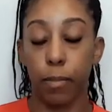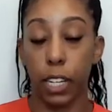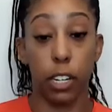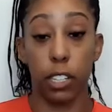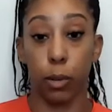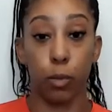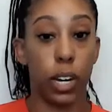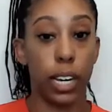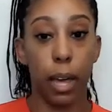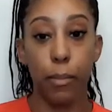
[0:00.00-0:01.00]
literally
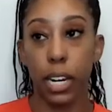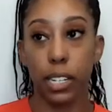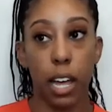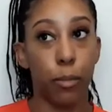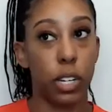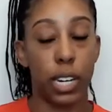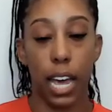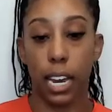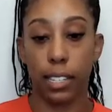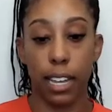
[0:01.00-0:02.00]
one game at a time, one day
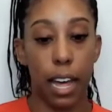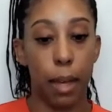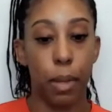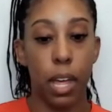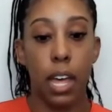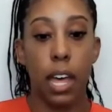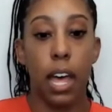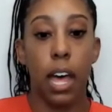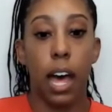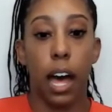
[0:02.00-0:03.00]
at a time.
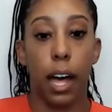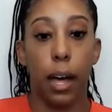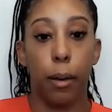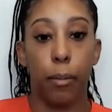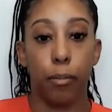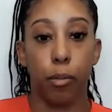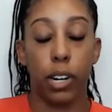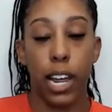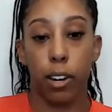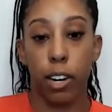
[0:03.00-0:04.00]
We're
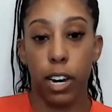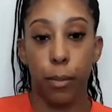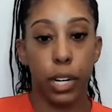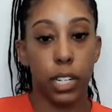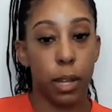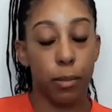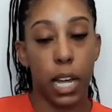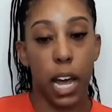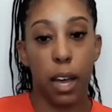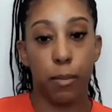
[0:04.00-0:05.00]
down in numbers
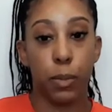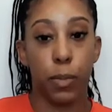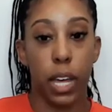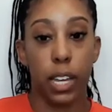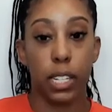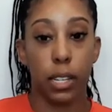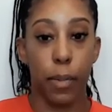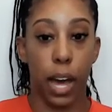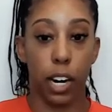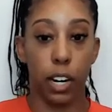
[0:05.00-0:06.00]
sometimes, but it doesn't
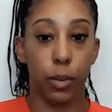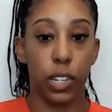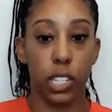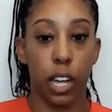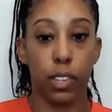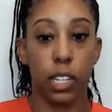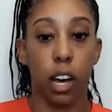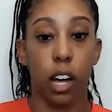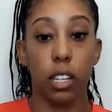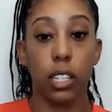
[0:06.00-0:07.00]
matter. We just have to
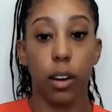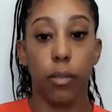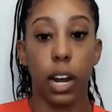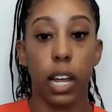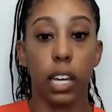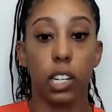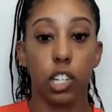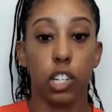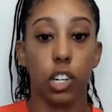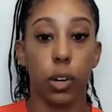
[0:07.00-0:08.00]
all stay ready and
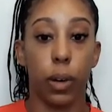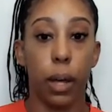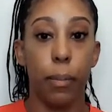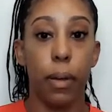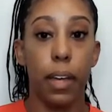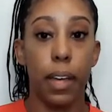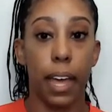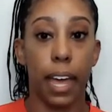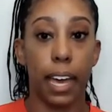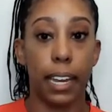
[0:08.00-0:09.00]
just show up
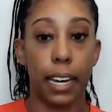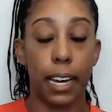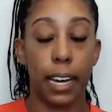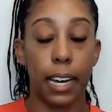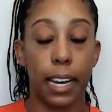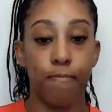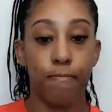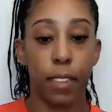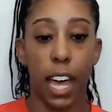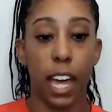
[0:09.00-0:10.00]
and
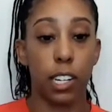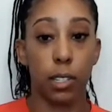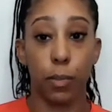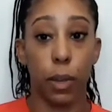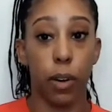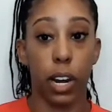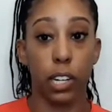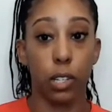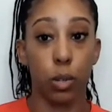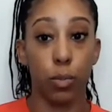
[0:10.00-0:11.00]
just be
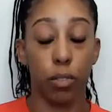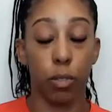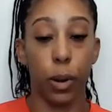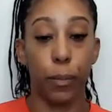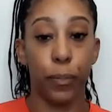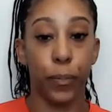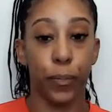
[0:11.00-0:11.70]
ready to perform.